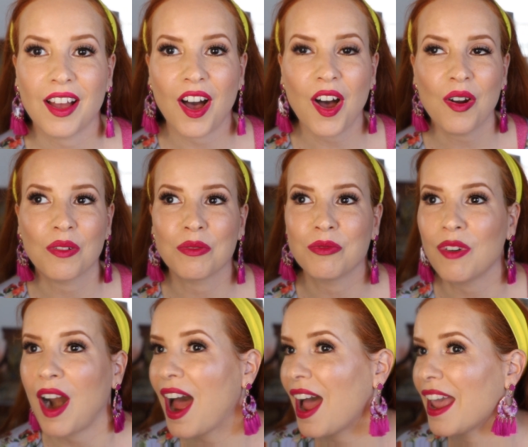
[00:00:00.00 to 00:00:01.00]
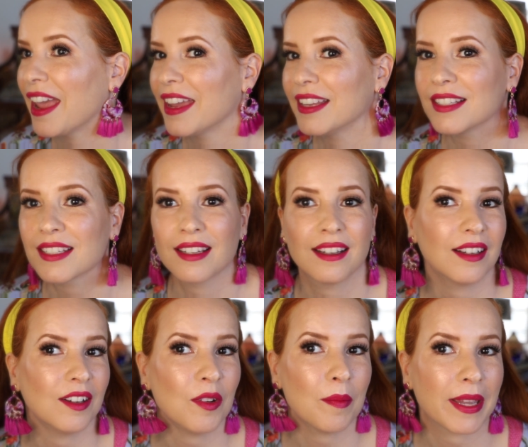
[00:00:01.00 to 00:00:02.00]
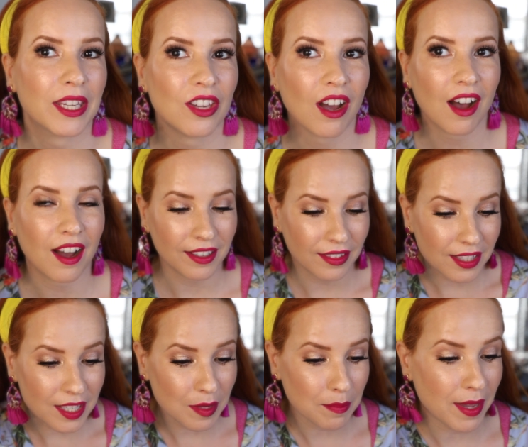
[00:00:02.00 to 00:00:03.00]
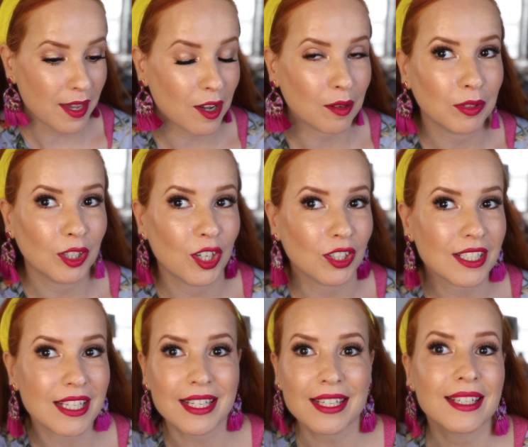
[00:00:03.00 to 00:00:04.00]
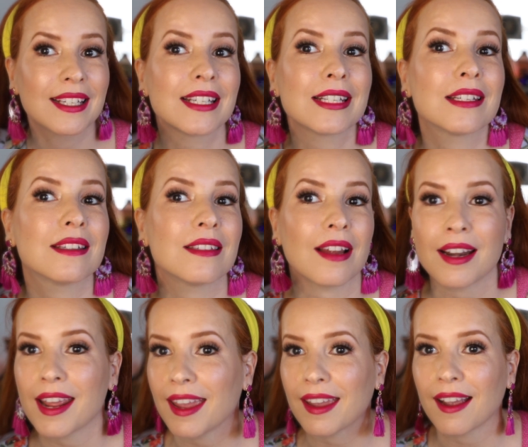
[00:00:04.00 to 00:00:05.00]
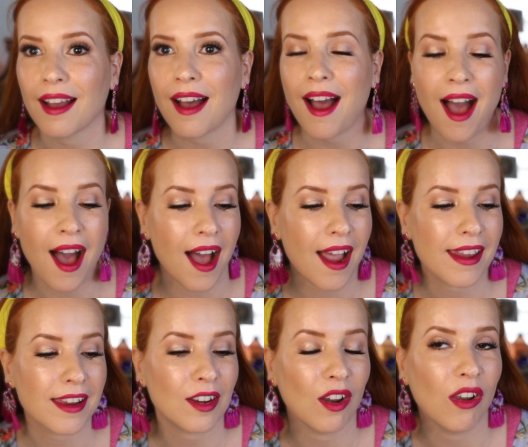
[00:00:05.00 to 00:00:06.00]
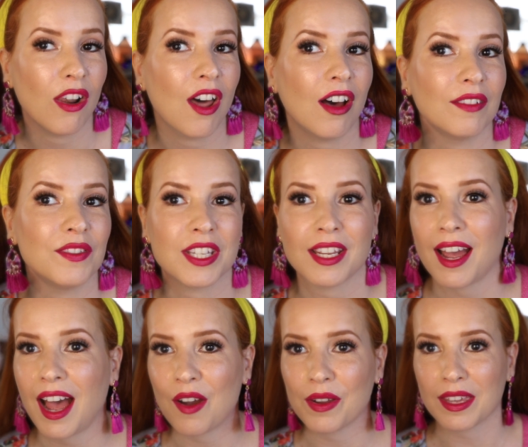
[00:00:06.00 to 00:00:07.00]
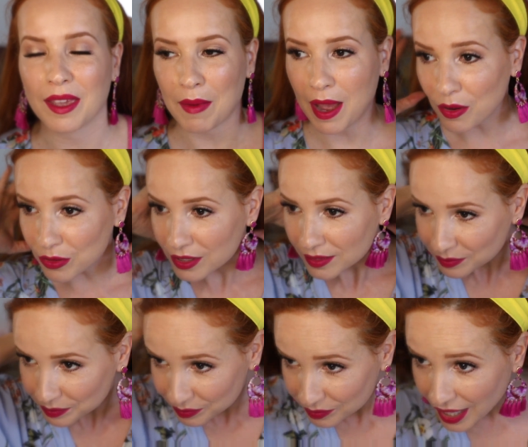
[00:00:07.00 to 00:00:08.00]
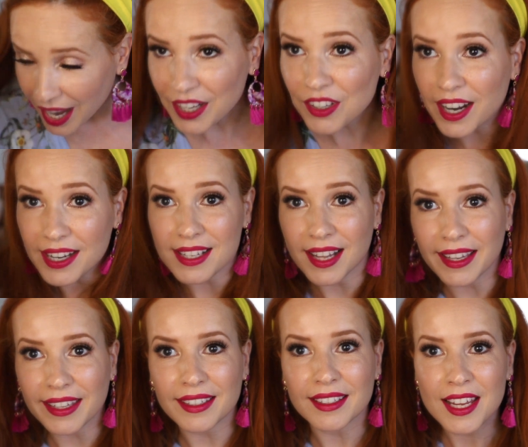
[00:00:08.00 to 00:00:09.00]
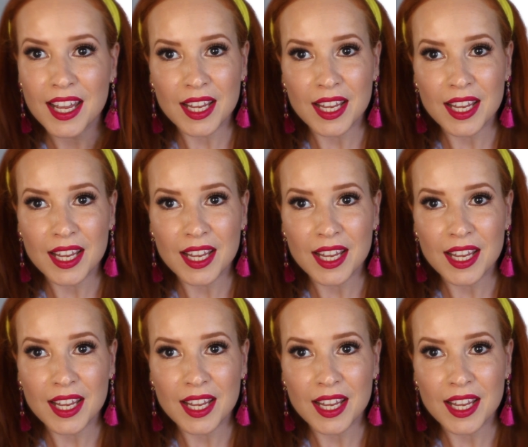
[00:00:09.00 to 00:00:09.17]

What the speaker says: all right. Oh my God, this makeup looks stunning. I loved how it came out. How do you guys like it?